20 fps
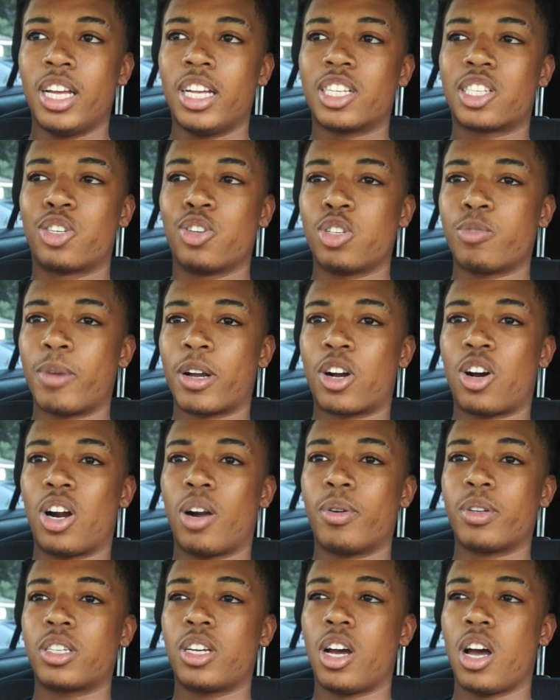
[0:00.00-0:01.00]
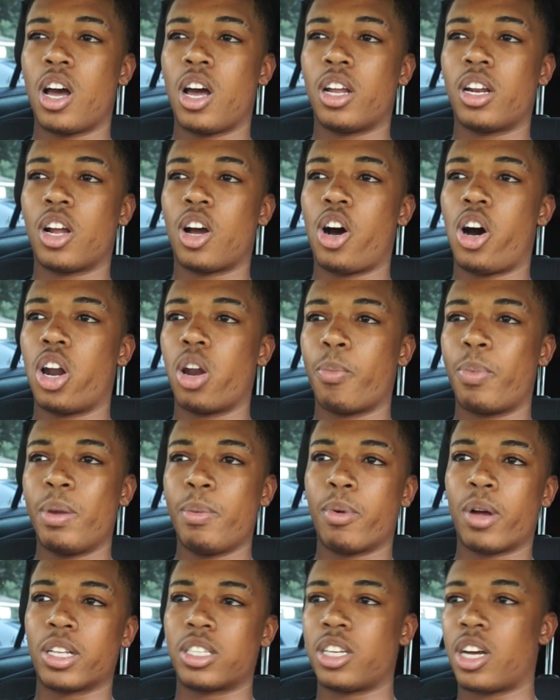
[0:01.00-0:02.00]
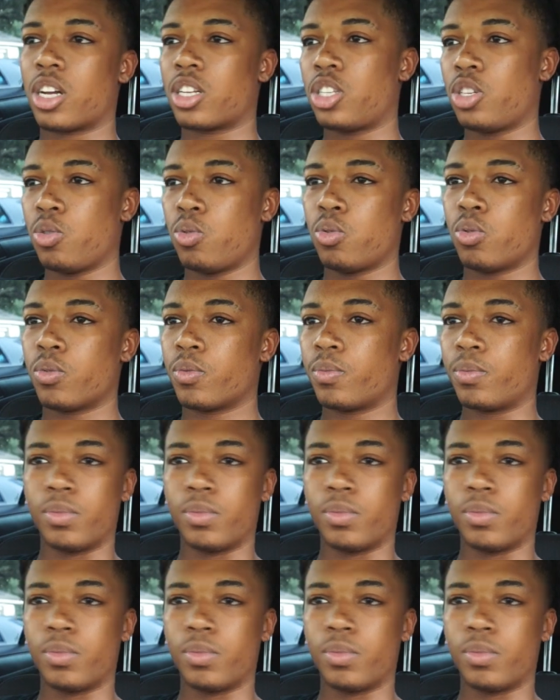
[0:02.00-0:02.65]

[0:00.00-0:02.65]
As soon as my car was gone, all the people I talked to,